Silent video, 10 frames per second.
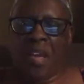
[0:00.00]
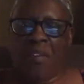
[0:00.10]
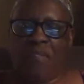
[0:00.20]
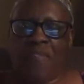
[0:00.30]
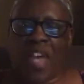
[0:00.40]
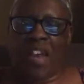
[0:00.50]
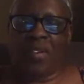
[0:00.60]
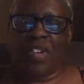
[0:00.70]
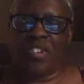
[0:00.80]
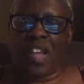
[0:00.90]

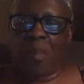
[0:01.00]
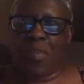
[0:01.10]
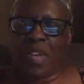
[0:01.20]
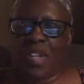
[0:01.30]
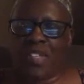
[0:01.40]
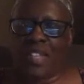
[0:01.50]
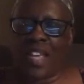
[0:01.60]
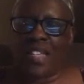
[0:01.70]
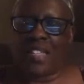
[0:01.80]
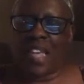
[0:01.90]
Valerie Champion
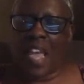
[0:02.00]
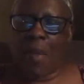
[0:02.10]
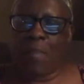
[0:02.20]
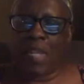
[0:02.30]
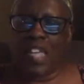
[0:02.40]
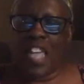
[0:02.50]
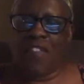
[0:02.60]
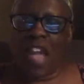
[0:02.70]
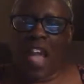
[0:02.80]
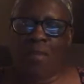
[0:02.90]
says, can't
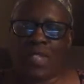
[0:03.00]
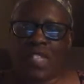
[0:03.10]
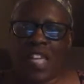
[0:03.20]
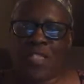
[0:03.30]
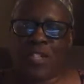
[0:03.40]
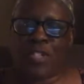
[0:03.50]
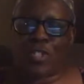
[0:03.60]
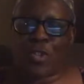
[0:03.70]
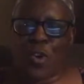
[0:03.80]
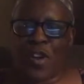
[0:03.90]
believe I was in the
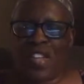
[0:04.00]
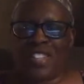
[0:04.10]
story.